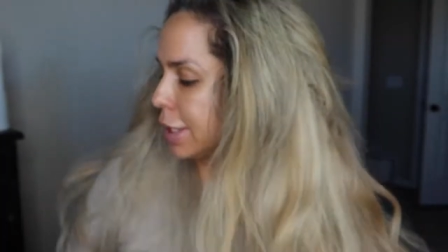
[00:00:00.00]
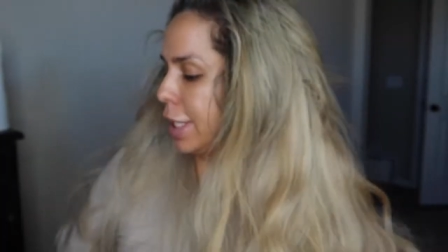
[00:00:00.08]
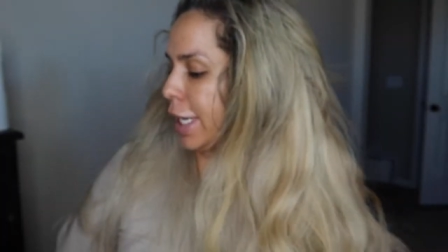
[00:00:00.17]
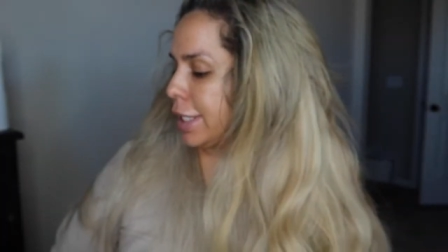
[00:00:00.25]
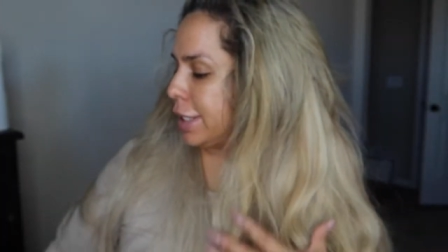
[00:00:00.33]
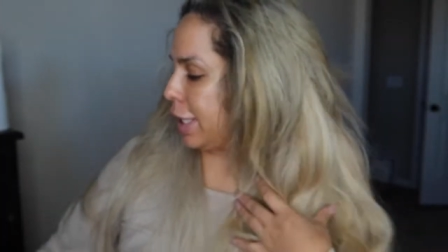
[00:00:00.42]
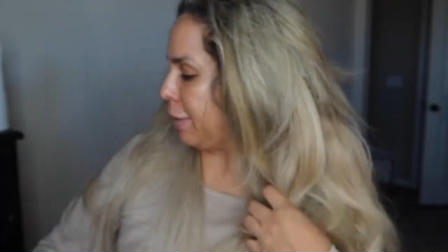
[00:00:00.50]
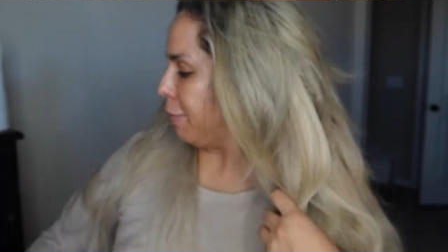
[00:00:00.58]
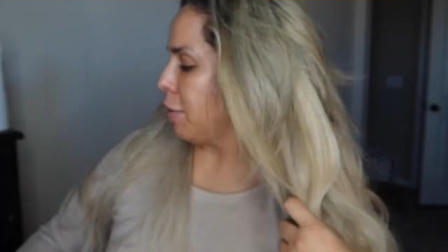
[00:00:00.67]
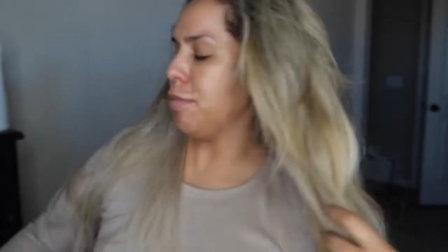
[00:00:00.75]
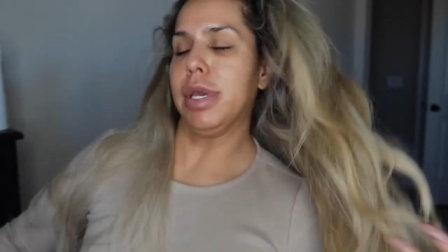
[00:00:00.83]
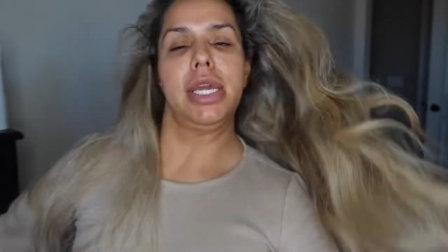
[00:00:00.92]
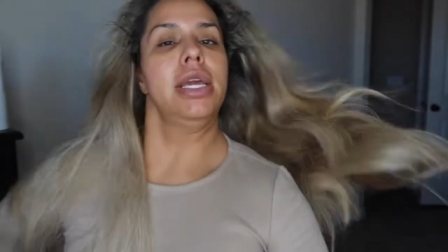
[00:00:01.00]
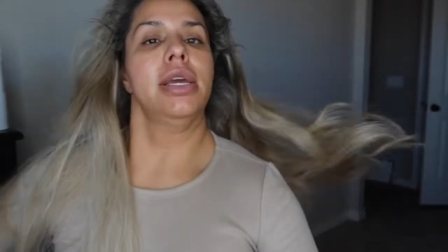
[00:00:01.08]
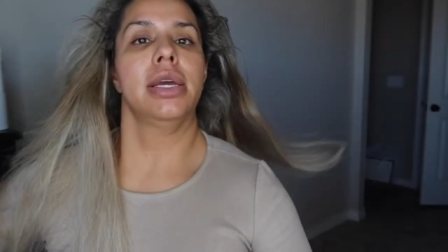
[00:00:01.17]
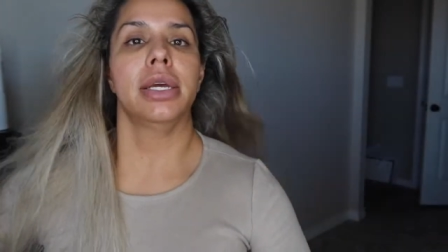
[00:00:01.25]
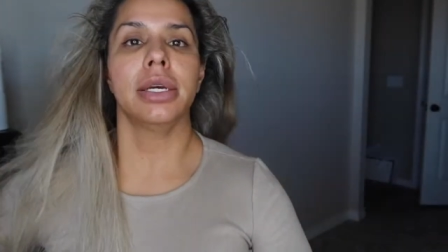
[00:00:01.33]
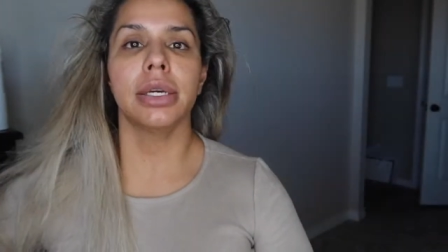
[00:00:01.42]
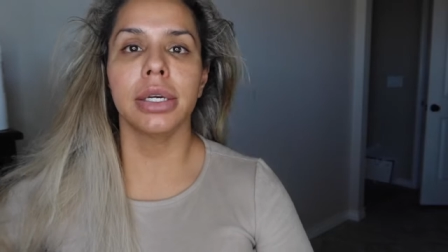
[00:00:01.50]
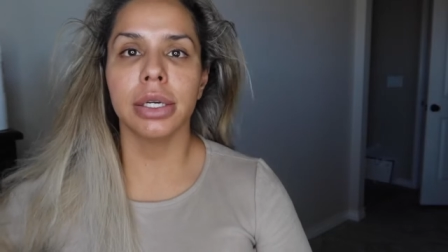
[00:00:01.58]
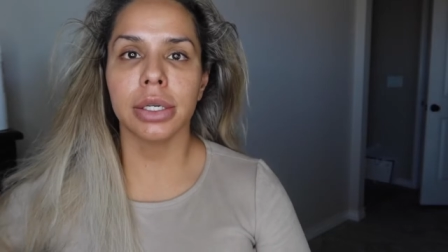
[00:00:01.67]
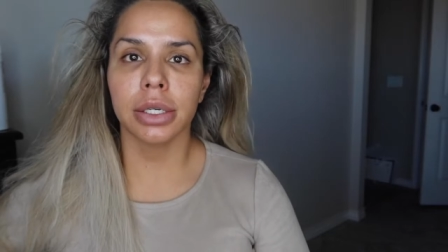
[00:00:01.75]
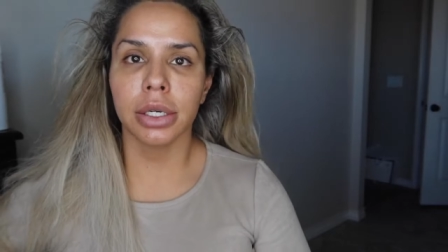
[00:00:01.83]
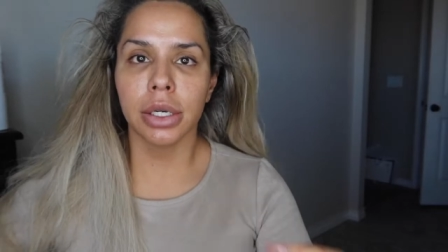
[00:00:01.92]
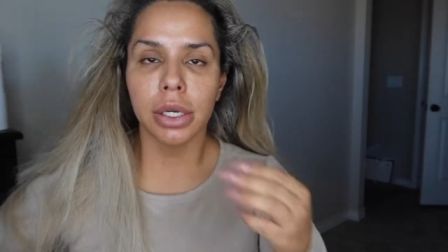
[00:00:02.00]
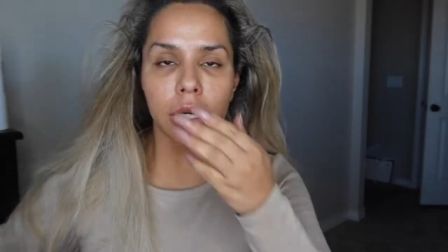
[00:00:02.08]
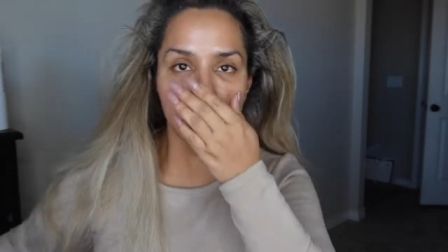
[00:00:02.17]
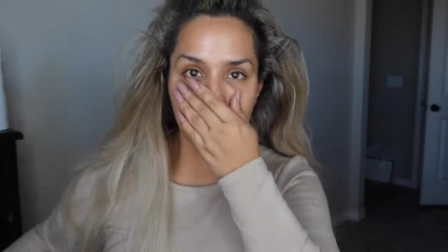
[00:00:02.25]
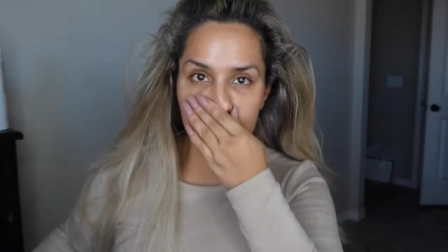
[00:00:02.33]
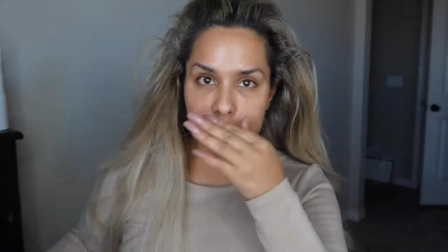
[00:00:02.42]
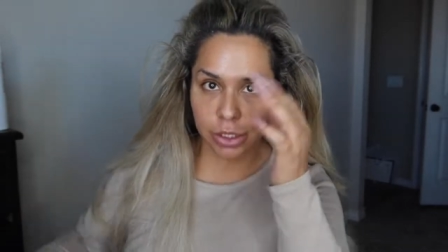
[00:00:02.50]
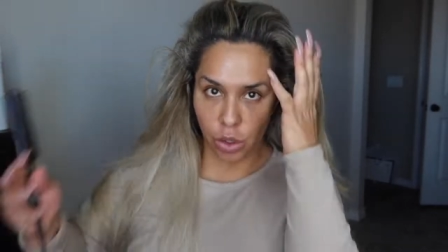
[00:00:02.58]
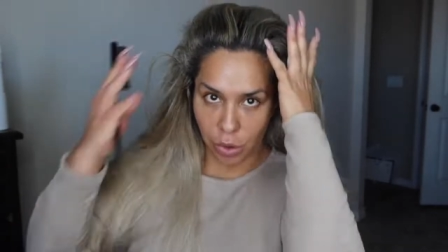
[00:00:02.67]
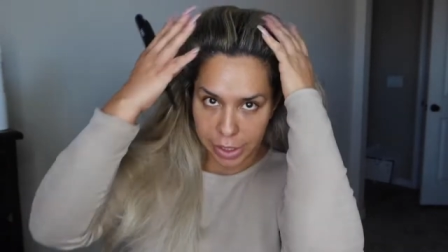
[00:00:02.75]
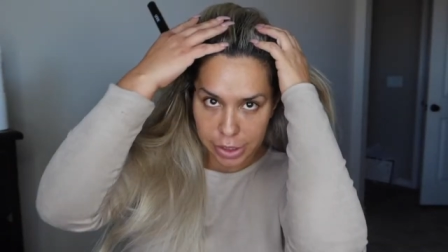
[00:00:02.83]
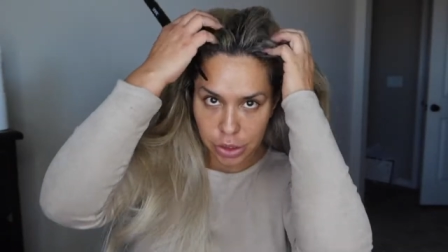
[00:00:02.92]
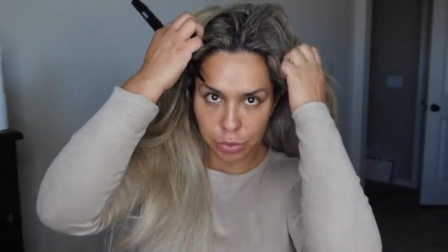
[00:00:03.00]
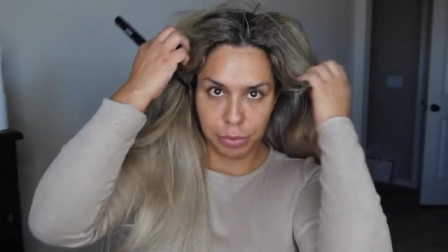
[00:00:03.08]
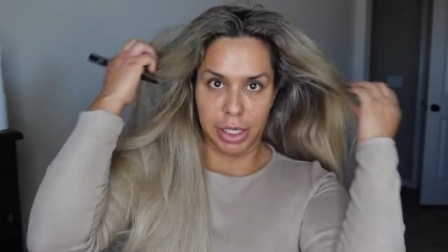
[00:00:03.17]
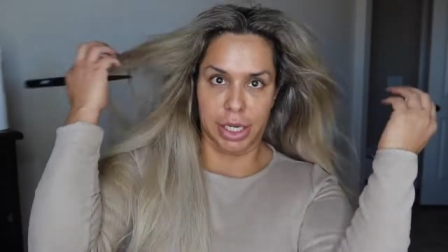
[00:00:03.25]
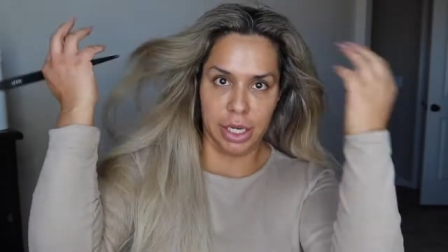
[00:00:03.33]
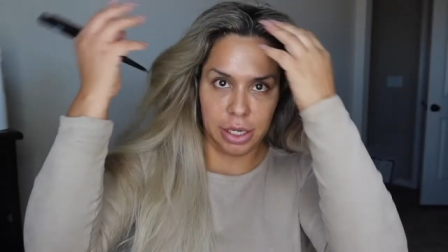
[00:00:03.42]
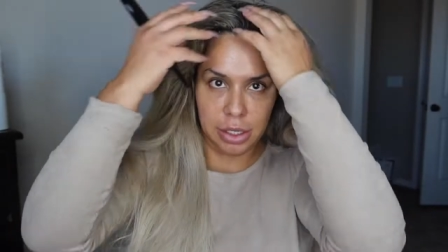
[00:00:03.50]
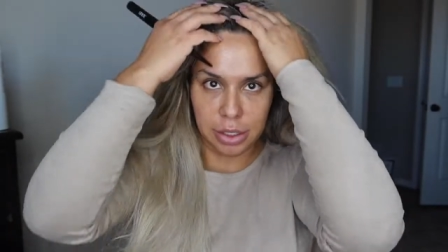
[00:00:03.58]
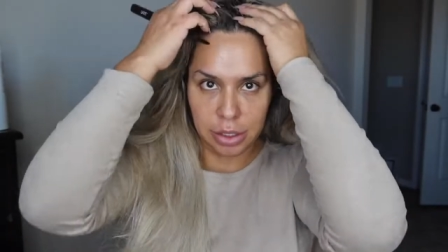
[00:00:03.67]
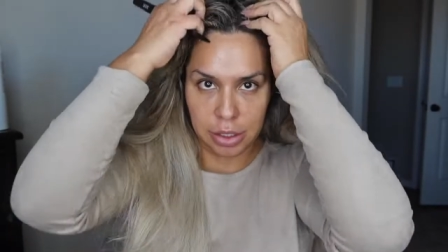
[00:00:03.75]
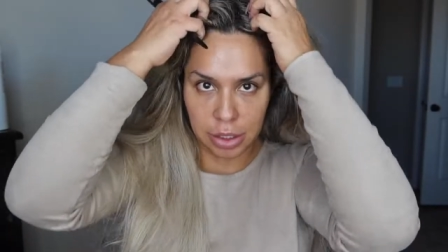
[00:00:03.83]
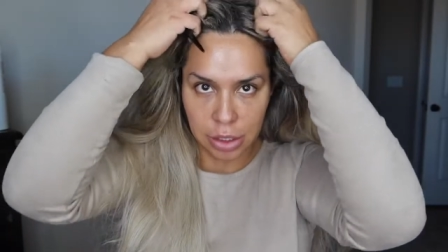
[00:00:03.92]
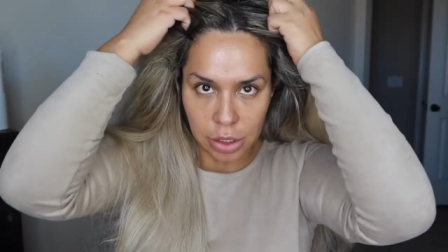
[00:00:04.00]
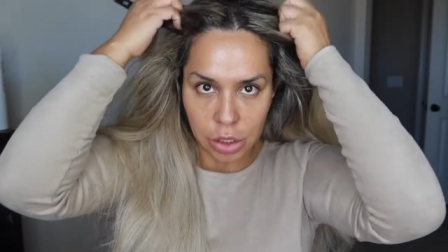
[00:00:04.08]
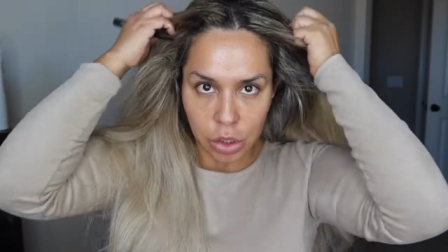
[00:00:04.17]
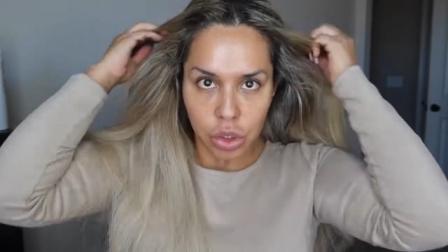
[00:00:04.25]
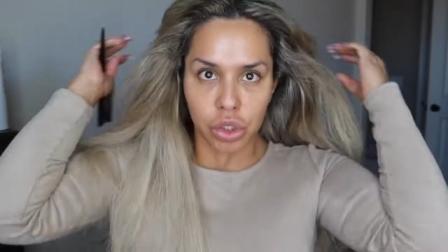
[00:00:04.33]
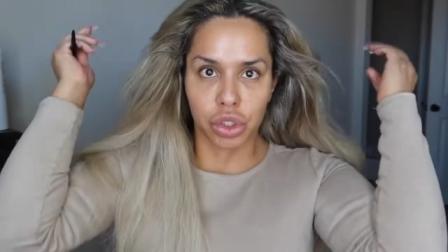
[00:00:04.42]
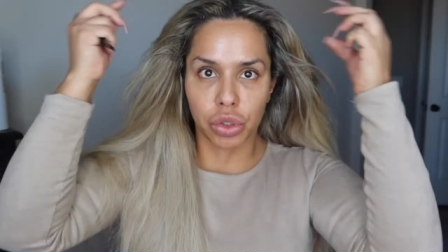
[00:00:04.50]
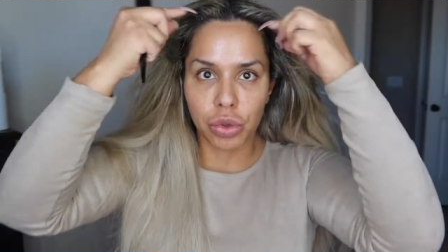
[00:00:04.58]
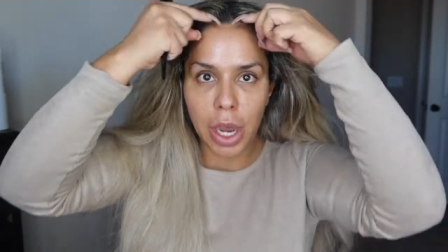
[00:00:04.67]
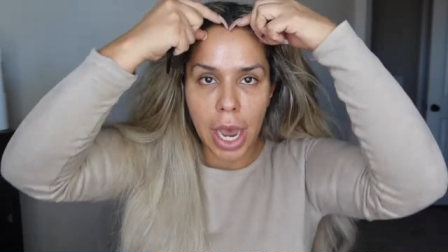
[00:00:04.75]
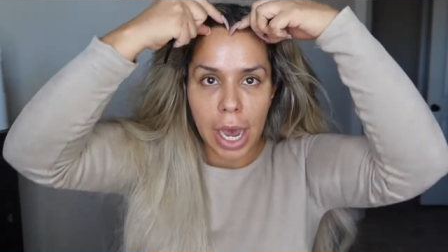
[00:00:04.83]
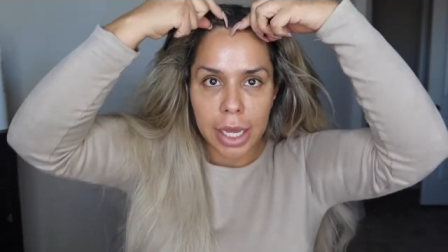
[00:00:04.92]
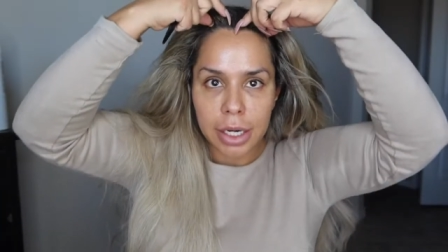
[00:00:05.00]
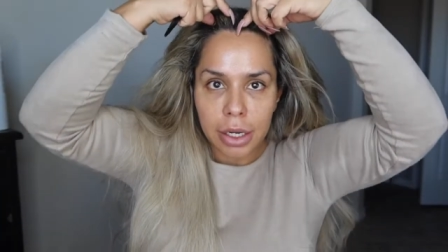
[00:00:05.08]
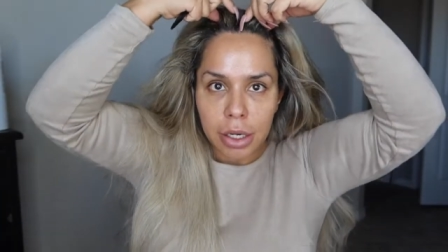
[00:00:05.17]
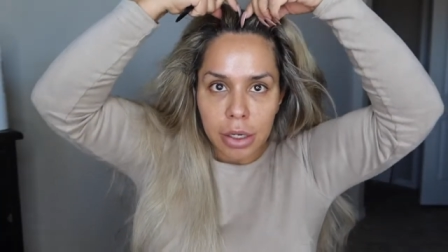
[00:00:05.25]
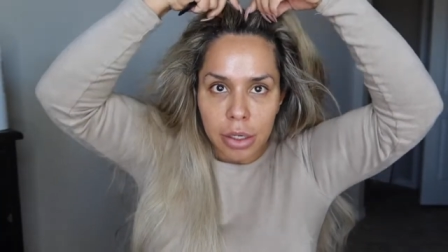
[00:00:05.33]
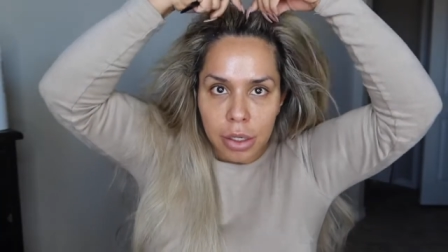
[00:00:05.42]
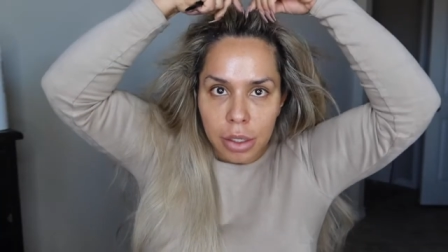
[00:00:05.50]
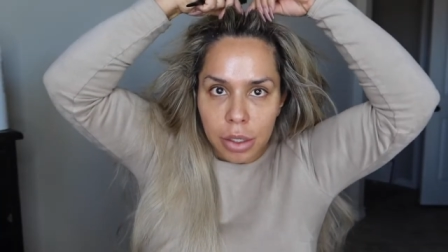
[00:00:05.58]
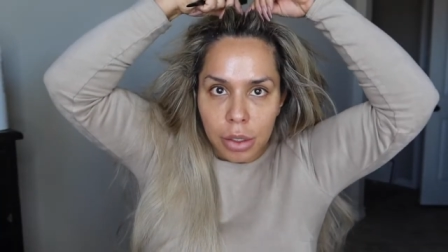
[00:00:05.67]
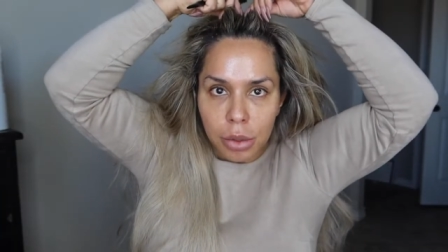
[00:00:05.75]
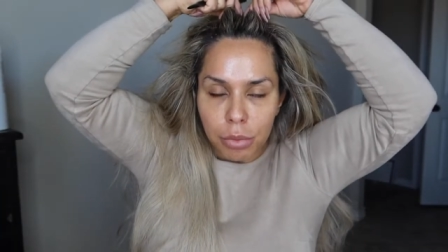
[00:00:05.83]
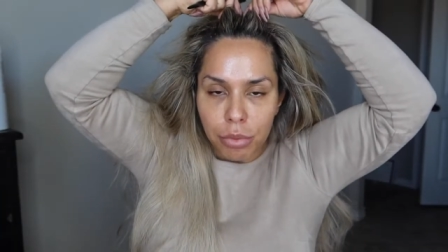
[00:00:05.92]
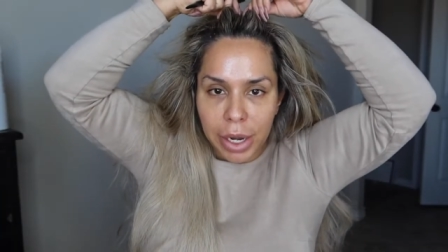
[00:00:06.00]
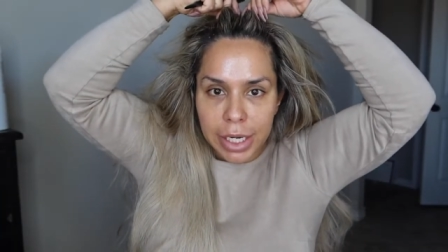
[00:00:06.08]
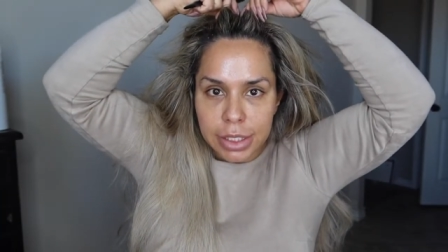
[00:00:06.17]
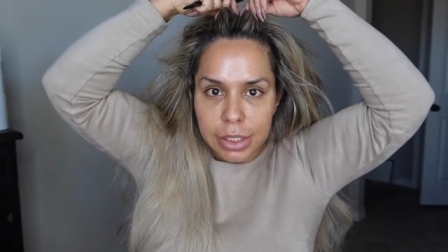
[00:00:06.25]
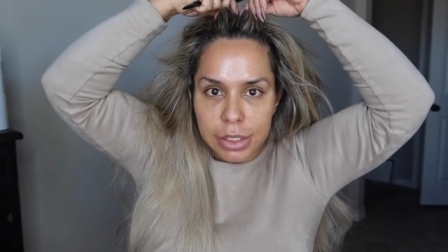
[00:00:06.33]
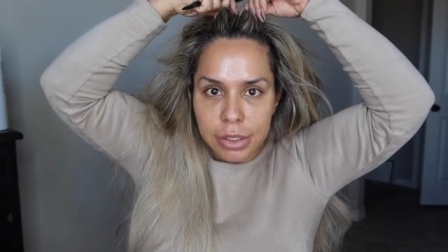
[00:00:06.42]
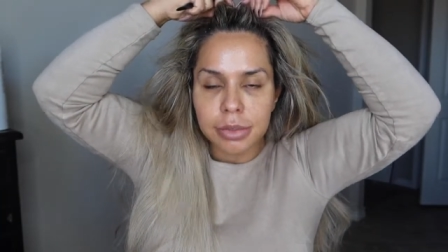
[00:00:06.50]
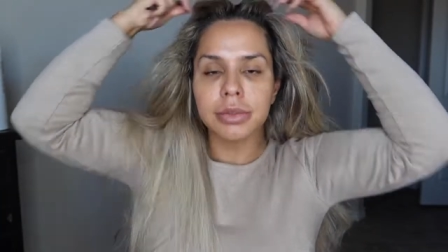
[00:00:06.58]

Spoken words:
the next thing for me is going to be to add braids.